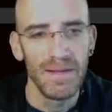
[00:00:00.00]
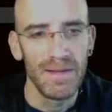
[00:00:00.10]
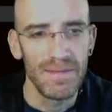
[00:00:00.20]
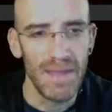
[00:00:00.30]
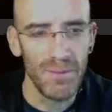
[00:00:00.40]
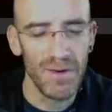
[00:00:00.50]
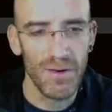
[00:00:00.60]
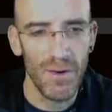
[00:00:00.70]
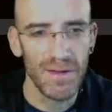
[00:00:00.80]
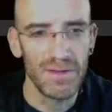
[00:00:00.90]
Then we are
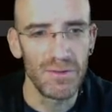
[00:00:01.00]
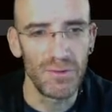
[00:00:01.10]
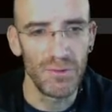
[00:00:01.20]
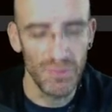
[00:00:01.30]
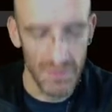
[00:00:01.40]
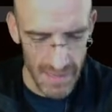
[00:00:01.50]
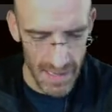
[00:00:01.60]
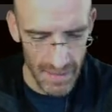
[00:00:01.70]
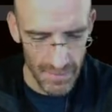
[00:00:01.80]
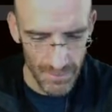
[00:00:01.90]
going to
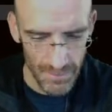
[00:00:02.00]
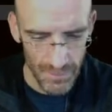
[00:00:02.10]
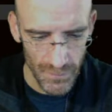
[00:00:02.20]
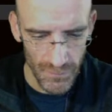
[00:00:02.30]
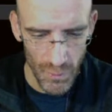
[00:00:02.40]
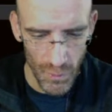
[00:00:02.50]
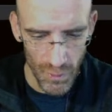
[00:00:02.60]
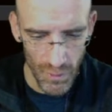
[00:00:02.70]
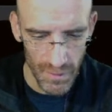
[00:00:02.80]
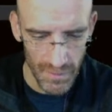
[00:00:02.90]
say
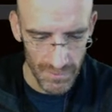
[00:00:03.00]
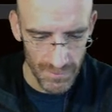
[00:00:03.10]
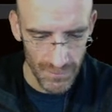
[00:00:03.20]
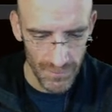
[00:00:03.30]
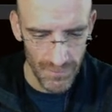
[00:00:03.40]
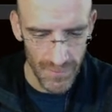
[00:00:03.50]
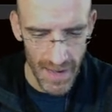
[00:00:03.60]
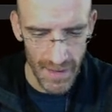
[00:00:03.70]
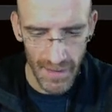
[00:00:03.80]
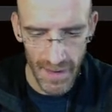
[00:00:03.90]
for
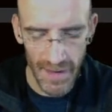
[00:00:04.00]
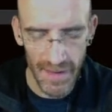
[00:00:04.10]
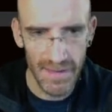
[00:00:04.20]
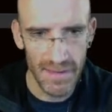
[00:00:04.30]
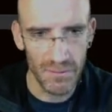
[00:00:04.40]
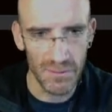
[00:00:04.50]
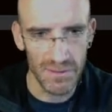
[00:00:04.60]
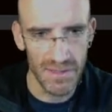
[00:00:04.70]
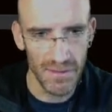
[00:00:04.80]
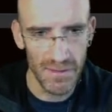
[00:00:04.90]
var I equals
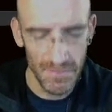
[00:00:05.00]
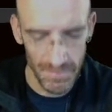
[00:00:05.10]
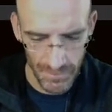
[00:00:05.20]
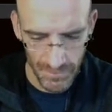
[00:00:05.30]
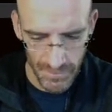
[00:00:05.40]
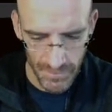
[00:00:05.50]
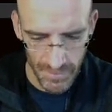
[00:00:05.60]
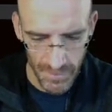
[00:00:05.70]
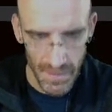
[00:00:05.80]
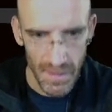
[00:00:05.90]
0,
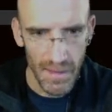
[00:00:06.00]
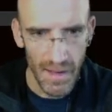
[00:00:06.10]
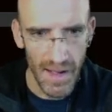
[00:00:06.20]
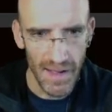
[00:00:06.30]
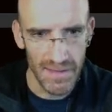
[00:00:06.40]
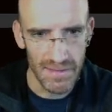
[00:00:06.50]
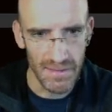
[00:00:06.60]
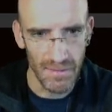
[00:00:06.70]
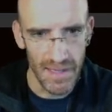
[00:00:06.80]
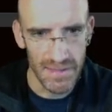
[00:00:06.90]
I is
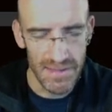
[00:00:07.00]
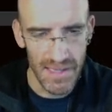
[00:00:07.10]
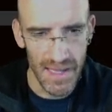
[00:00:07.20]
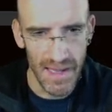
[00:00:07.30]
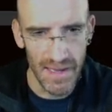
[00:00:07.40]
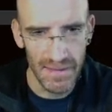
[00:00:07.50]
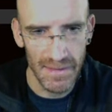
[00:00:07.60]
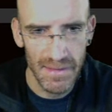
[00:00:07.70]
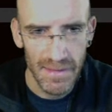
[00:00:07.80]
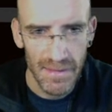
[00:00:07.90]
less than
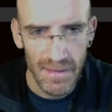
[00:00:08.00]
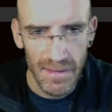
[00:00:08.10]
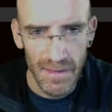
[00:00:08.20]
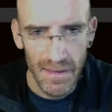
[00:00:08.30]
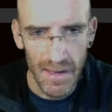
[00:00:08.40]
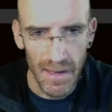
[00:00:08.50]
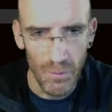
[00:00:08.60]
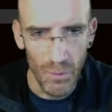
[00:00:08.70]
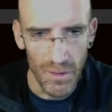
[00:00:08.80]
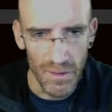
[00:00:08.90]

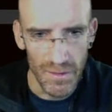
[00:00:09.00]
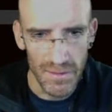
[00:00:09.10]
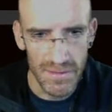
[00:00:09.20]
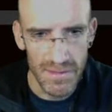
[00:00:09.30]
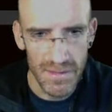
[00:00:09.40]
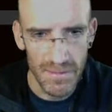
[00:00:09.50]
words